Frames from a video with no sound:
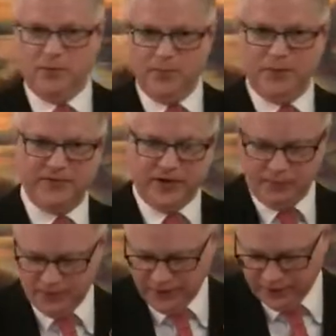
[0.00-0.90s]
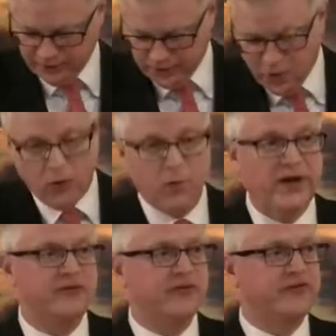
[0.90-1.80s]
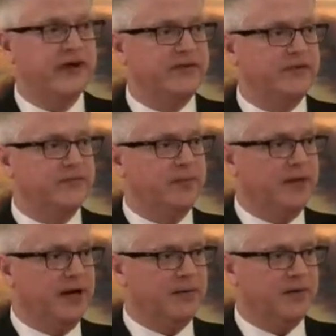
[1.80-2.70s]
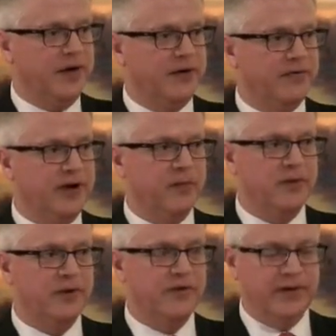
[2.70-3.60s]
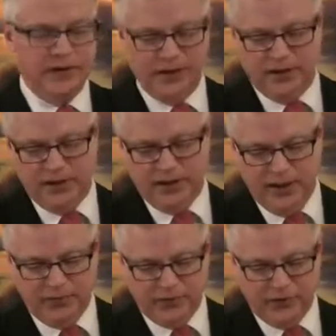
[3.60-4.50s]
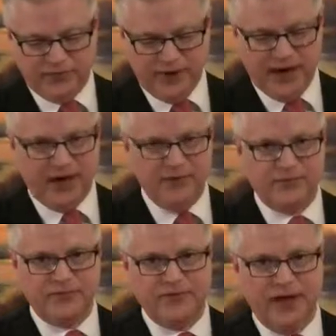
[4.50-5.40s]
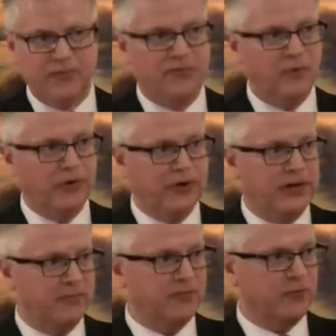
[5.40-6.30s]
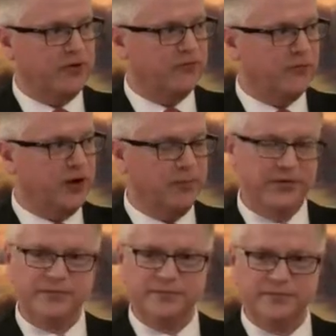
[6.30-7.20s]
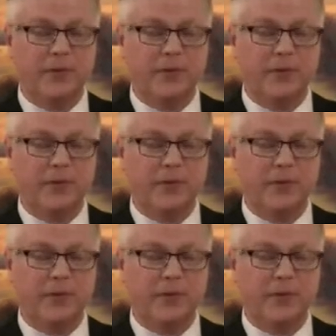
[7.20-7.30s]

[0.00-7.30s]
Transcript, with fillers: the one piece helmet liner, which is like the German helmet liner that were in the M35, M40, and M44 helmets.